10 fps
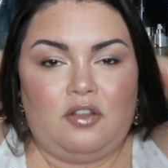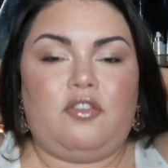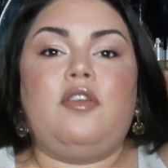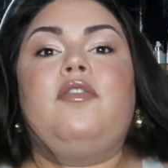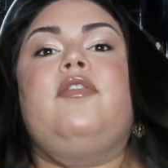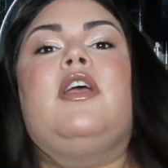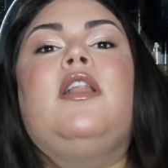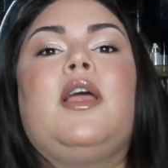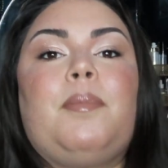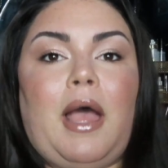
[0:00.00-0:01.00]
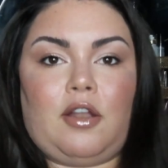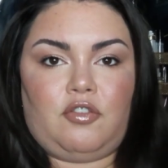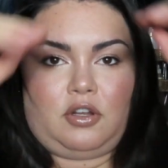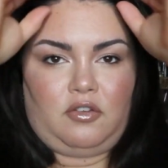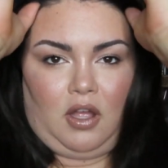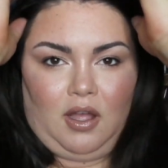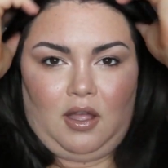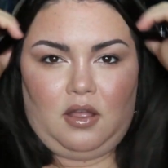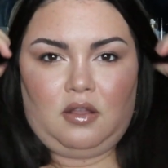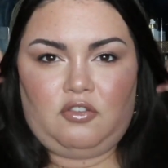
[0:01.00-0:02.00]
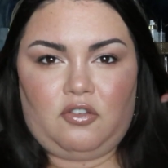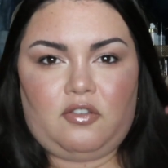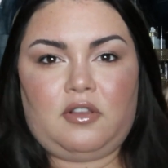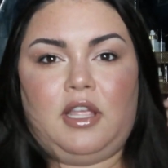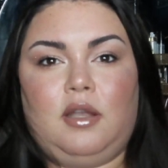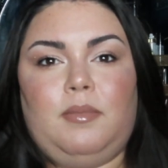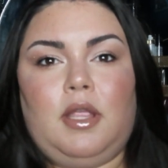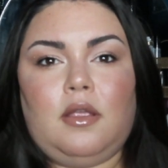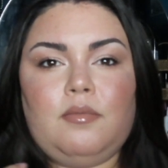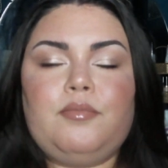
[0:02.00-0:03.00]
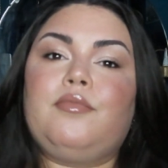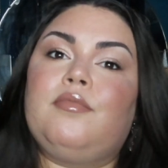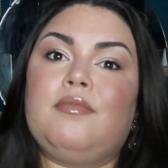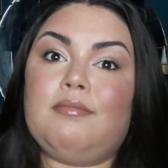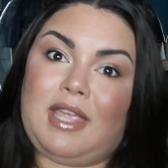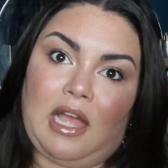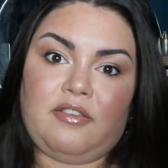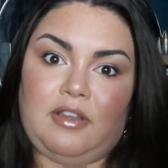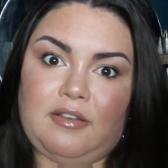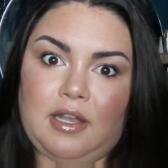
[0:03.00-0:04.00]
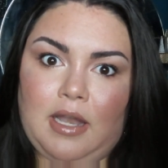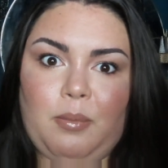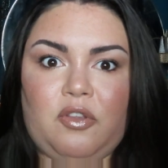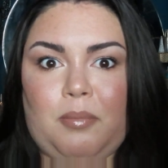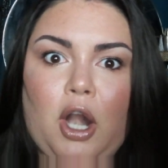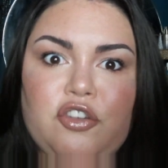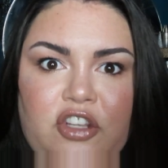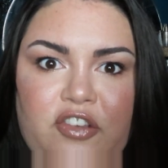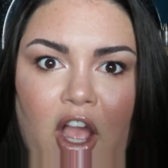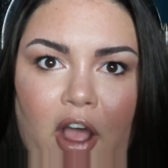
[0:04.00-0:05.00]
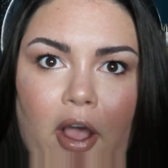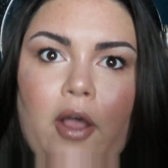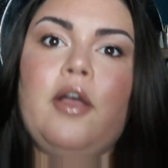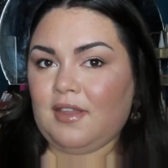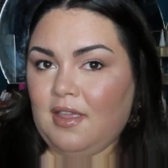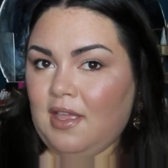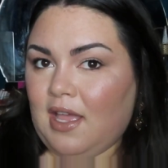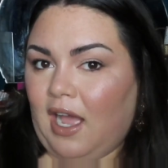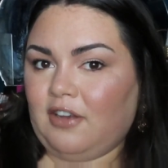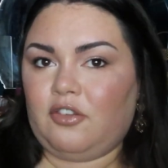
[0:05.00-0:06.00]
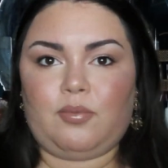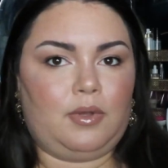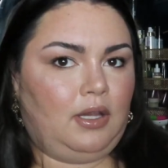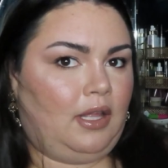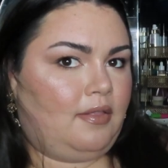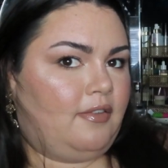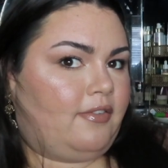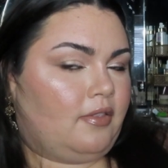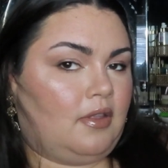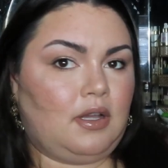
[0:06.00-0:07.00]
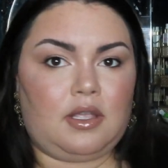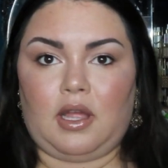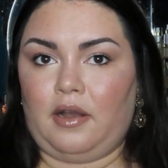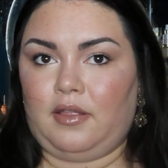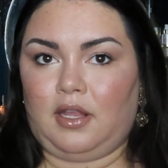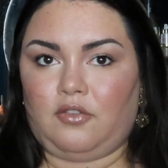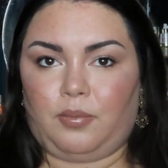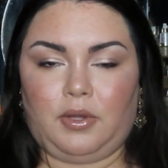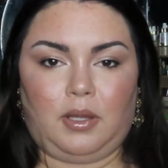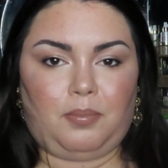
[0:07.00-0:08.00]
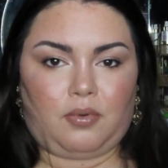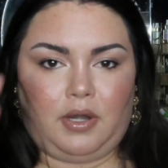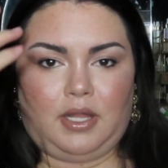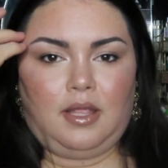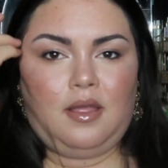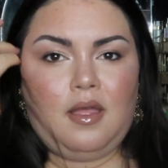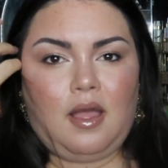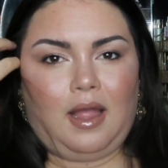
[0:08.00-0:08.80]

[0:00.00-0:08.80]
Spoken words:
Do you feel like Patrick Ta just slayed me? Because he didn't. It was Margie Ta. I just really like this look. I think it's really pretty.